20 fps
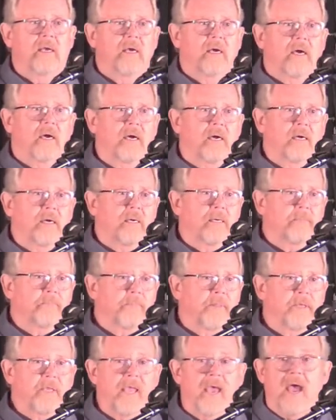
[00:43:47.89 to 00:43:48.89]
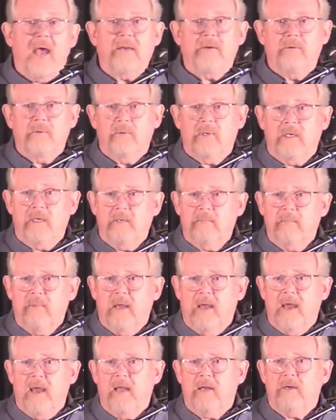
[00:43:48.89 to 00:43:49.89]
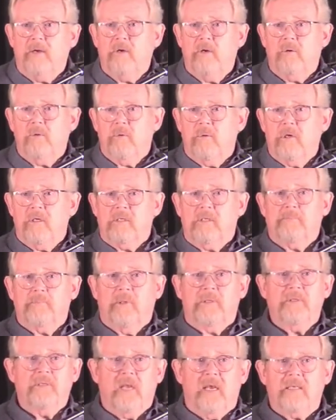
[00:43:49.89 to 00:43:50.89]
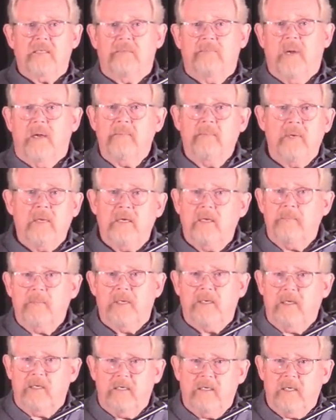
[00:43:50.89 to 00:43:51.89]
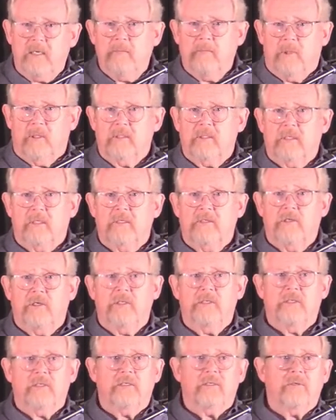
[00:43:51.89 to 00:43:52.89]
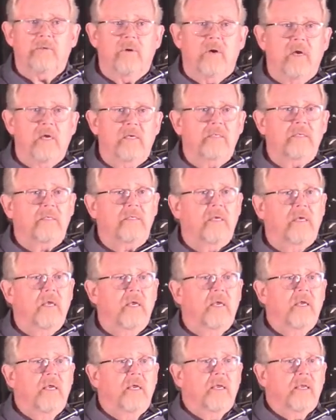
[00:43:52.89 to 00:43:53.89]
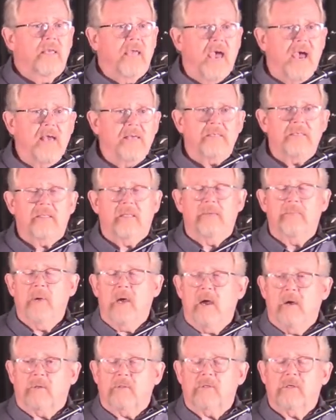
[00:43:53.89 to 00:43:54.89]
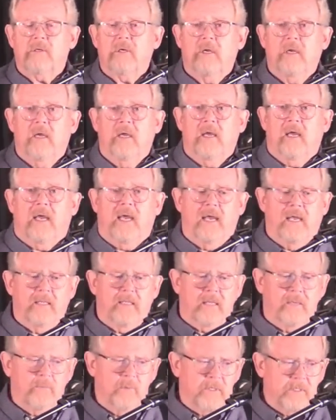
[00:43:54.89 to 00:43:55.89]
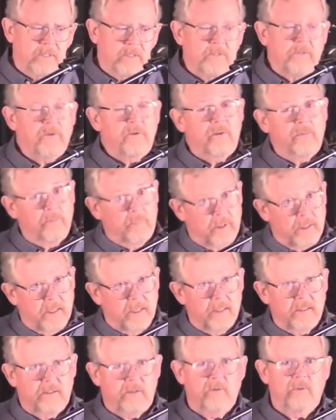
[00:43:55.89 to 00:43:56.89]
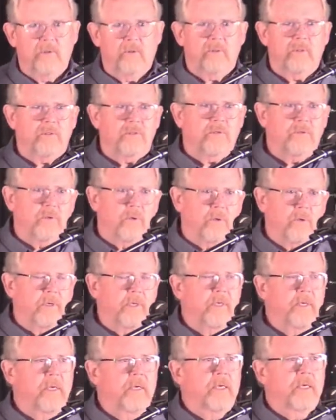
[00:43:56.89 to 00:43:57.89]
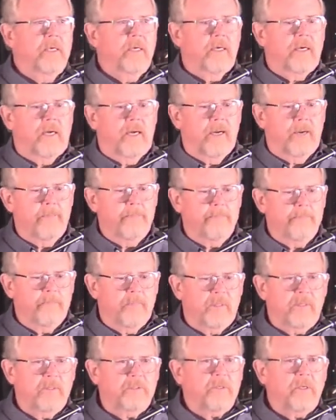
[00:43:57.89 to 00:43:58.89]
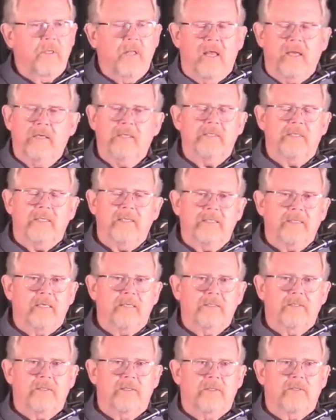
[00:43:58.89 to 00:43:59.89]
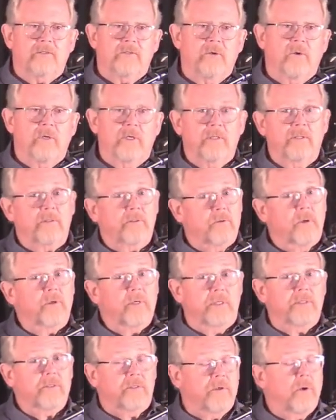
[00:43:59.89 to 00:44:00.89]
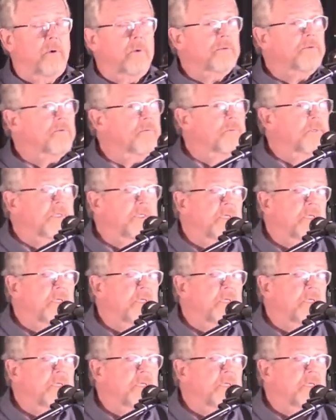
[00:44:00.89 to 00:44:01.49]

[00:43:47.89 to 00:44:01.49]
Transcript: uh, the Gadarene man, who was possessed by many, many demons. And Jesus Christ cast them out. And they went into the pigs. You know the story. Um, but there's a lot of details in the story, and the story is told three